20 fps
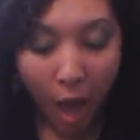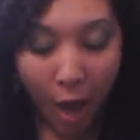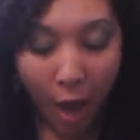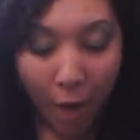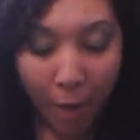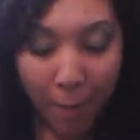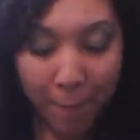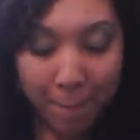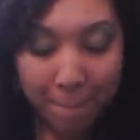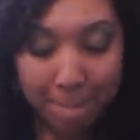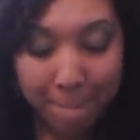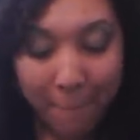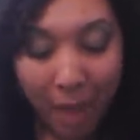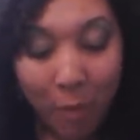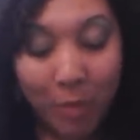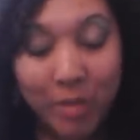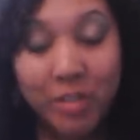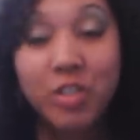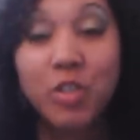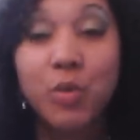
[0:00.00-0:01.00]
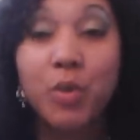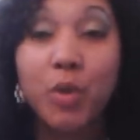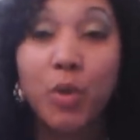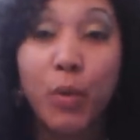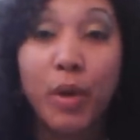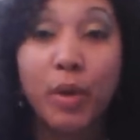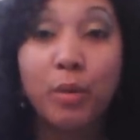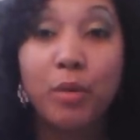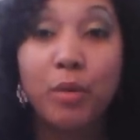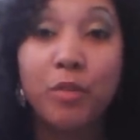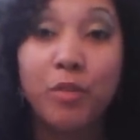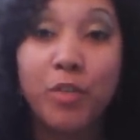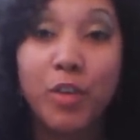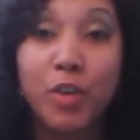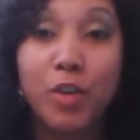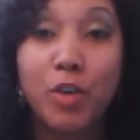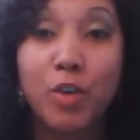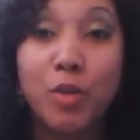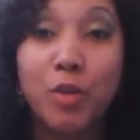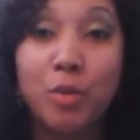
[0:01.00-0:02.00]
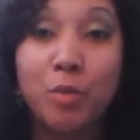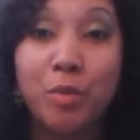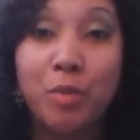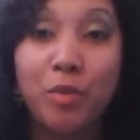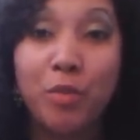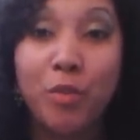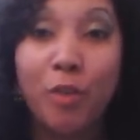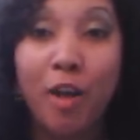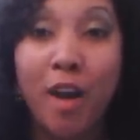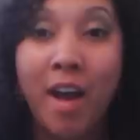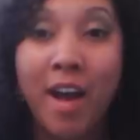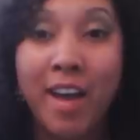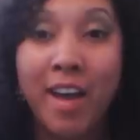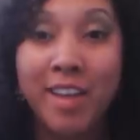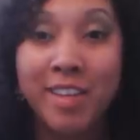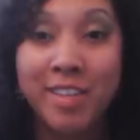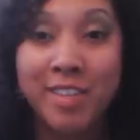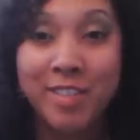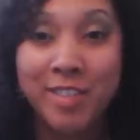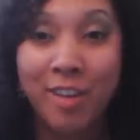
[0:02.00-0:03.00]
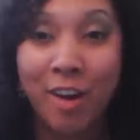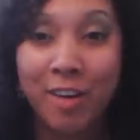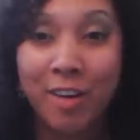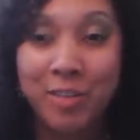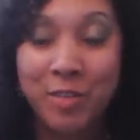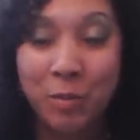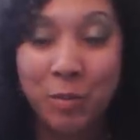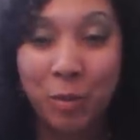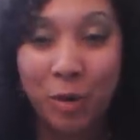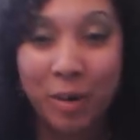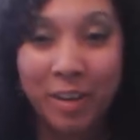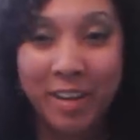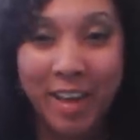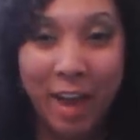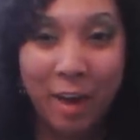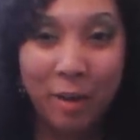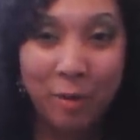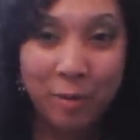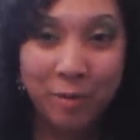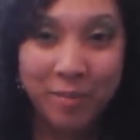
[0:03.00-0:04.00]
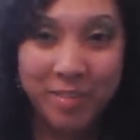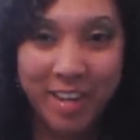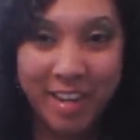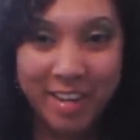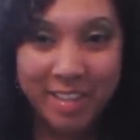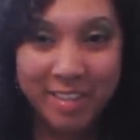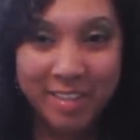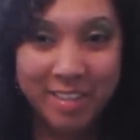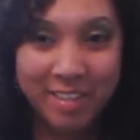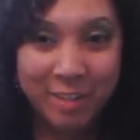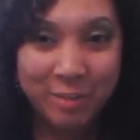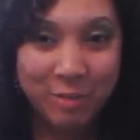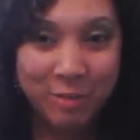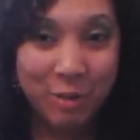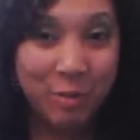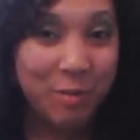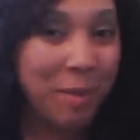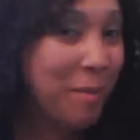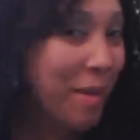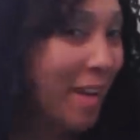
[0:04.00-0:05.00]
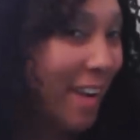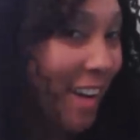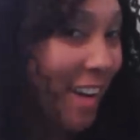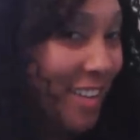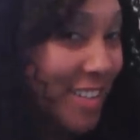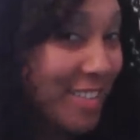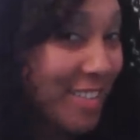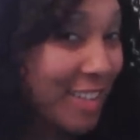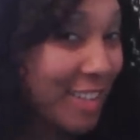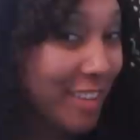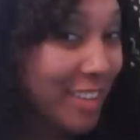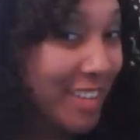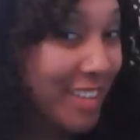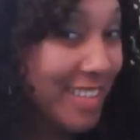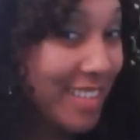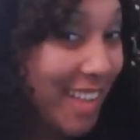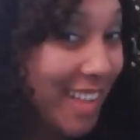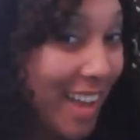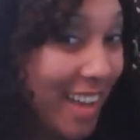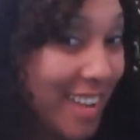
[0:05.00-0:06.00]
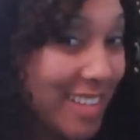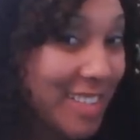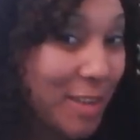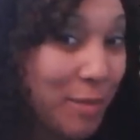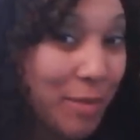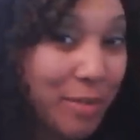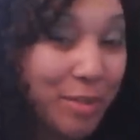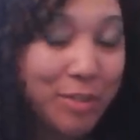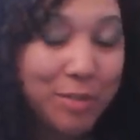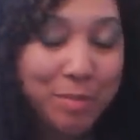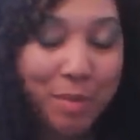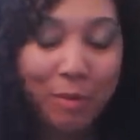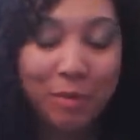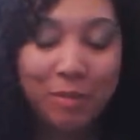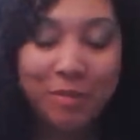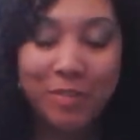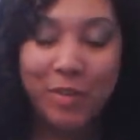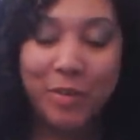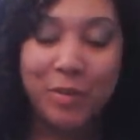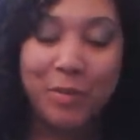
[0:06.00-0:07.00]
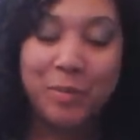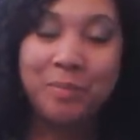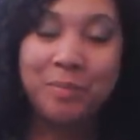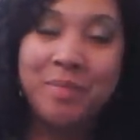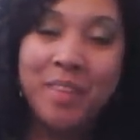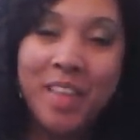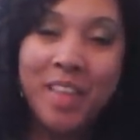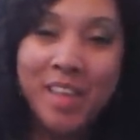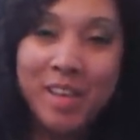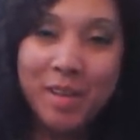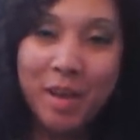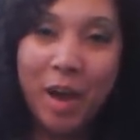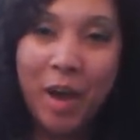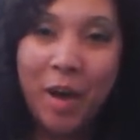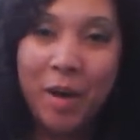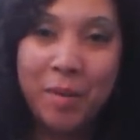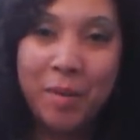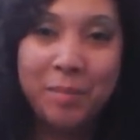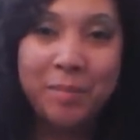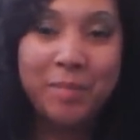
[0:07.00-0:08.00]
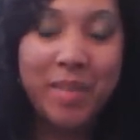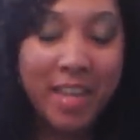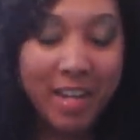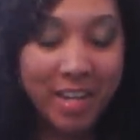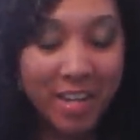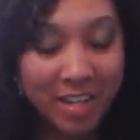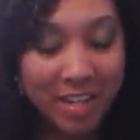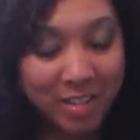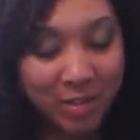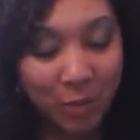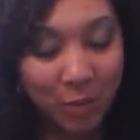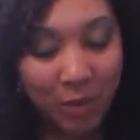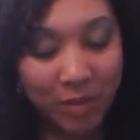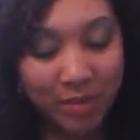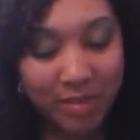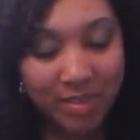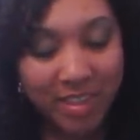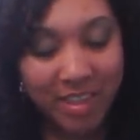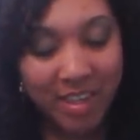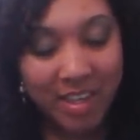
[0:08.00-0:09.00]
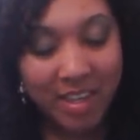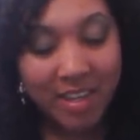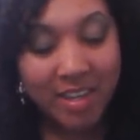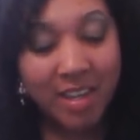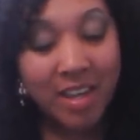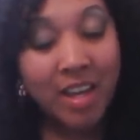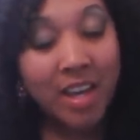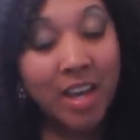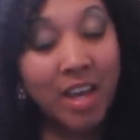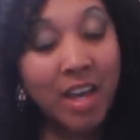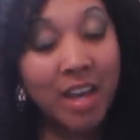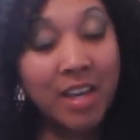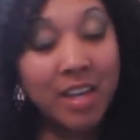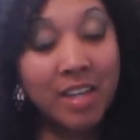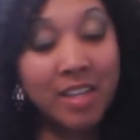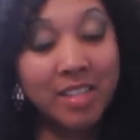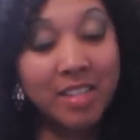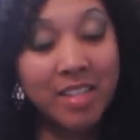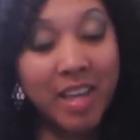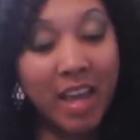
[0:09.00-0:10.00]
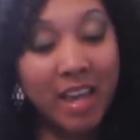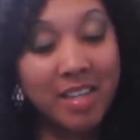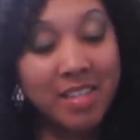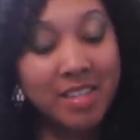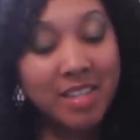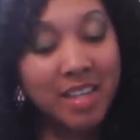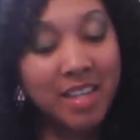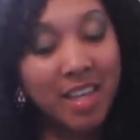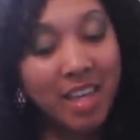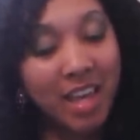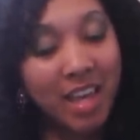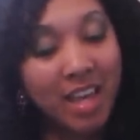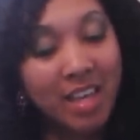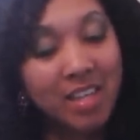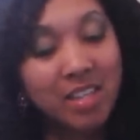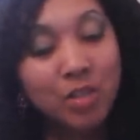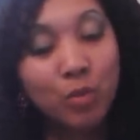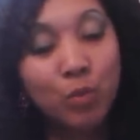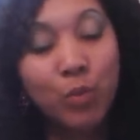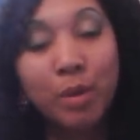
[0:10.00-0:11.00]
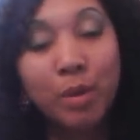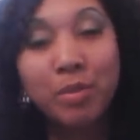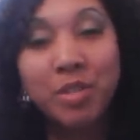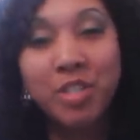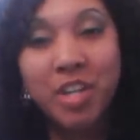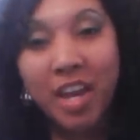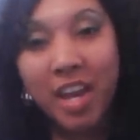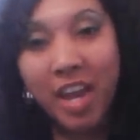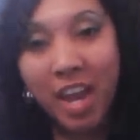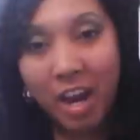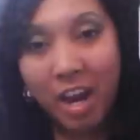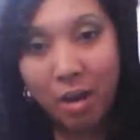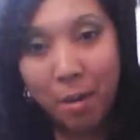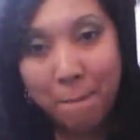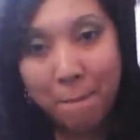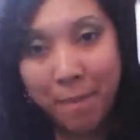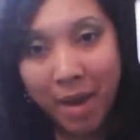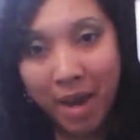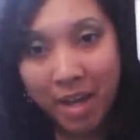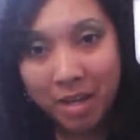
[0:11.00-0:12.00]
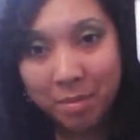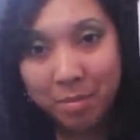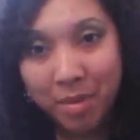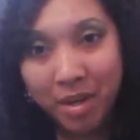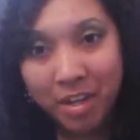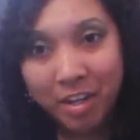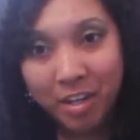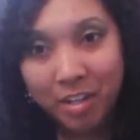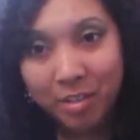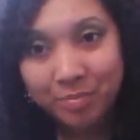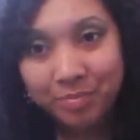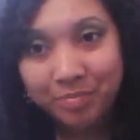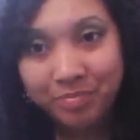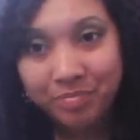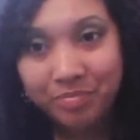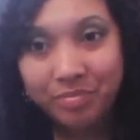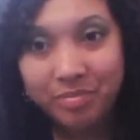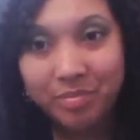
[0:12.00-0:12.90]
Um, I want to do a quick review before I start to work out with Dance Central. While my hair still looks nice, I want to do my review. Um, and it is on the Tasti Kiss Whip Shea Hair and Body Butter.